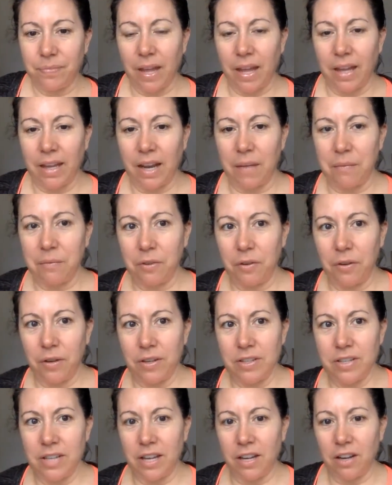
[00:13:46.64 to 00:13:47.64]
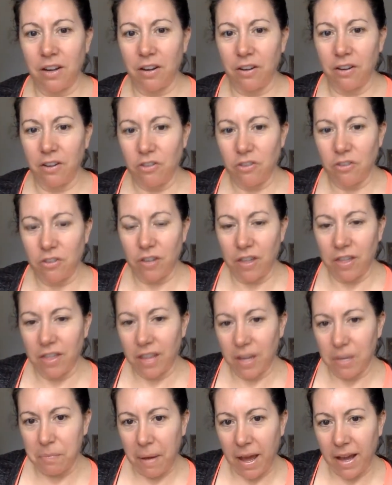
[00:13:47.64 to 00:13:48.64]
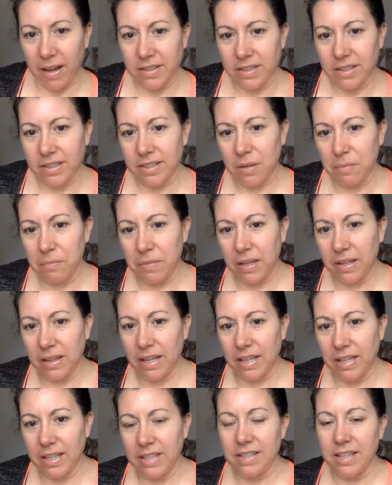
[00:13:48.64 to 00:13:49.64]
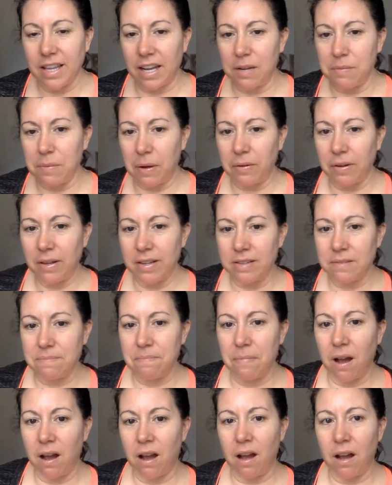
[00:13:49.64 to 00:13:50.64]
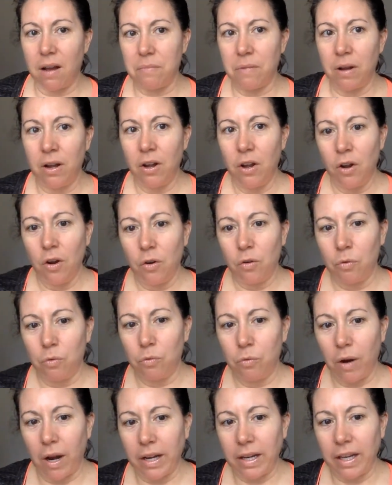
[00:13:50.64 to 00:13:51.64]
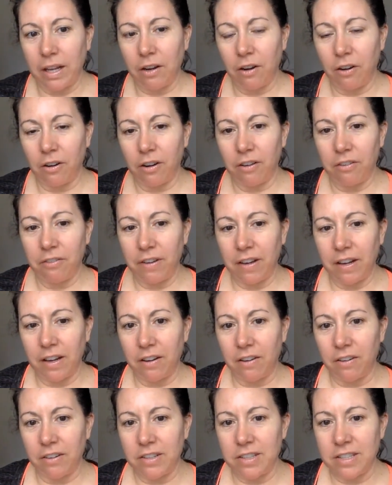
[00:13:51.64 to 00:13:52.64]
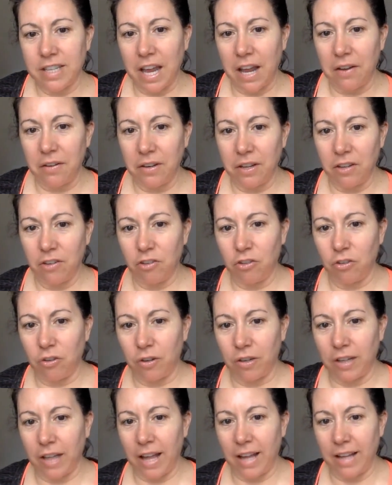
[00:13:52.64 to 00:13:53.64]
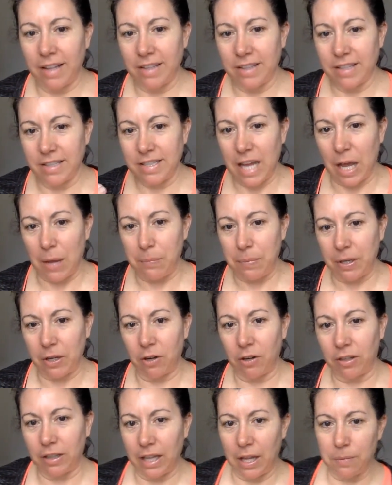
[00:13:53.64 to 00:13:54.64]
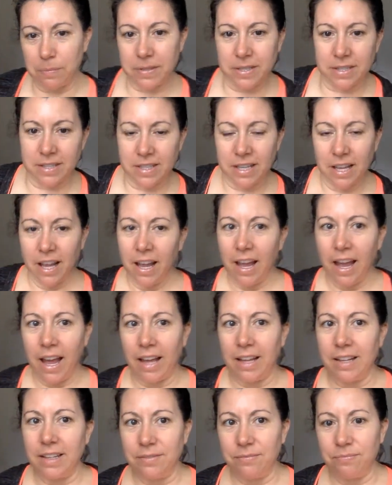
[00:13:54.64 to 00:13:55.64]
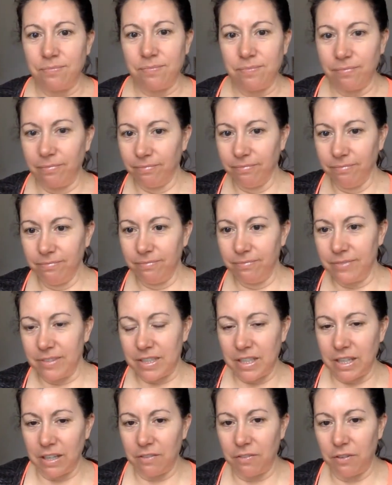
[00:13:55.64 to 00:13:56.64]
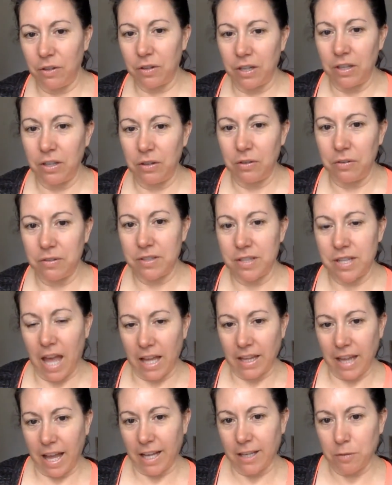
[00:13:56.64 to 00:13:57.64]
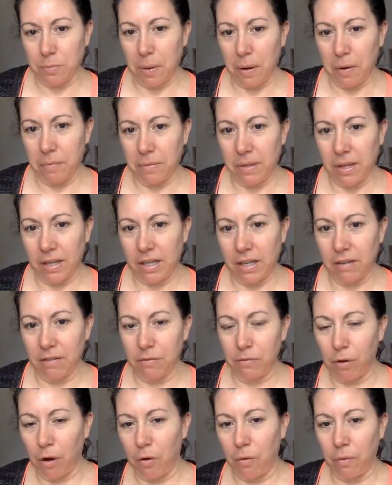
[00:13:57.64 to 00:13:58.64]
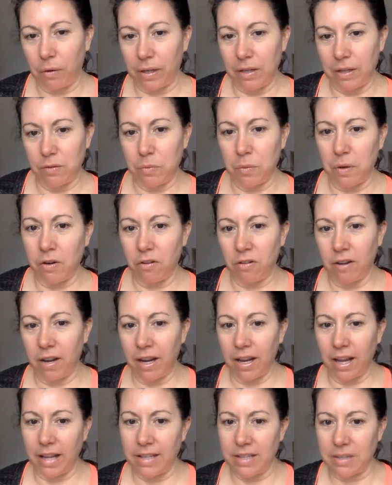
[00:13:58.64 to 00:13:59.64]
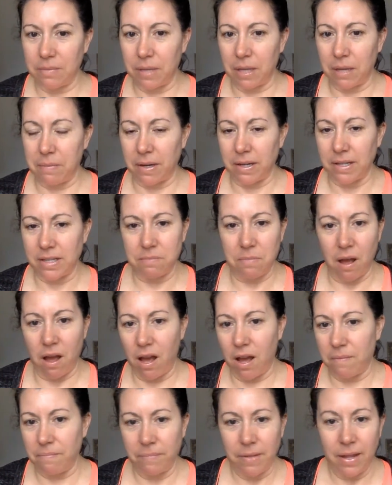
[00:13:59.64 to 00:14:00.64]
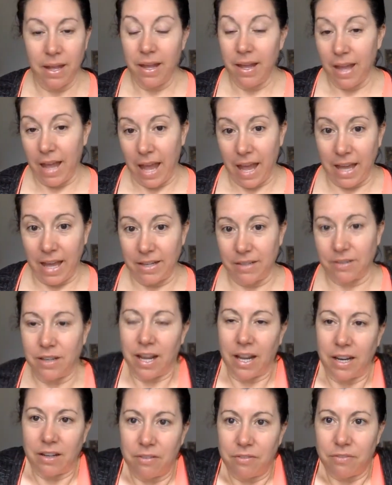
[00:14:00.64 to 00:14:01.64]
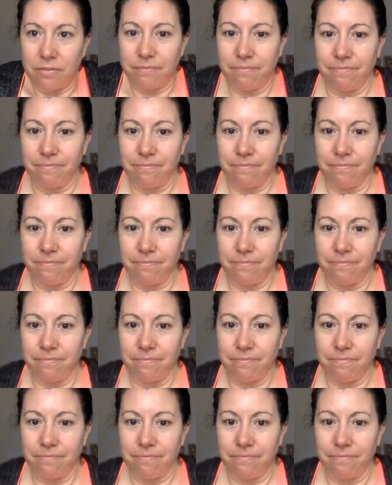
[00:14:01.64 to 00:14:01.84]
And I'm going to encourage you to think back to something that he said about his mom running her fingers down his short lines and tapping her lips, and see if you can use that last poem that he wrote where he's wondering and something about his mom, and kind of